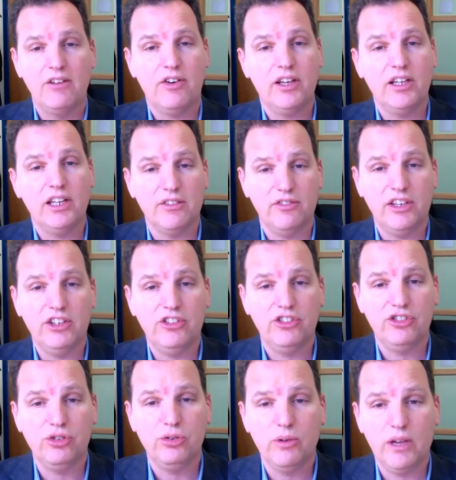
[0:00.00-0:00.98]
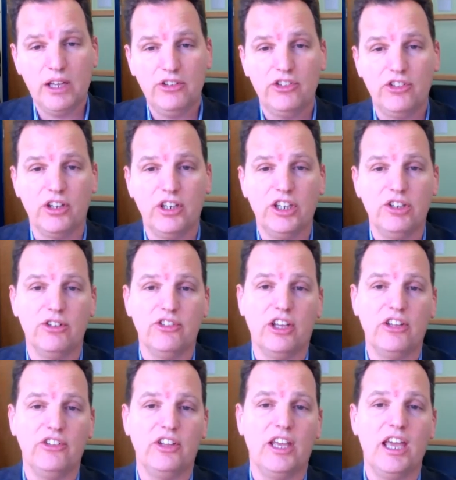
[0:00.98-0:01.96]
And finally, a Phase 2A study to
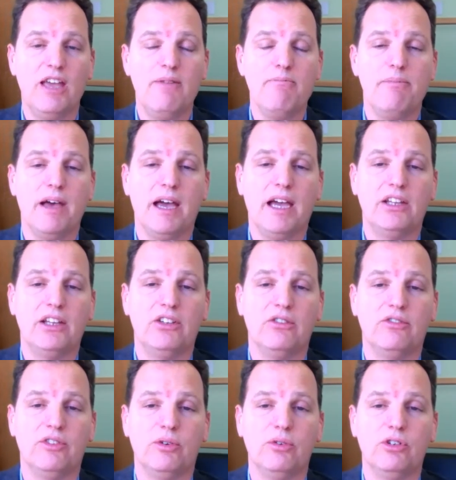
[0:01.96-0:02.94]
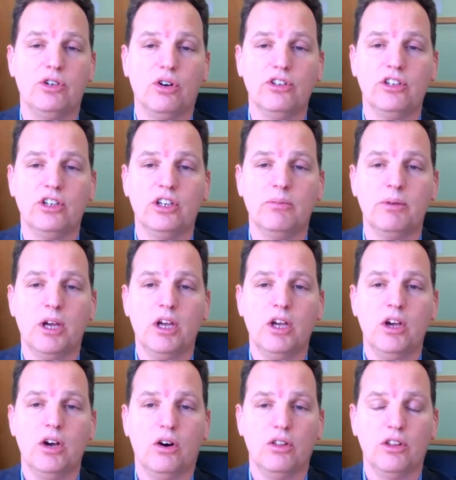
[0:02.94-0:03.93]
assess the impact of filgotinib
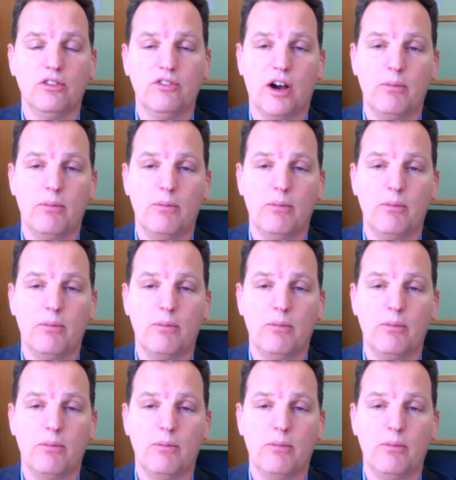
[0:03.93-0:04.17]
on the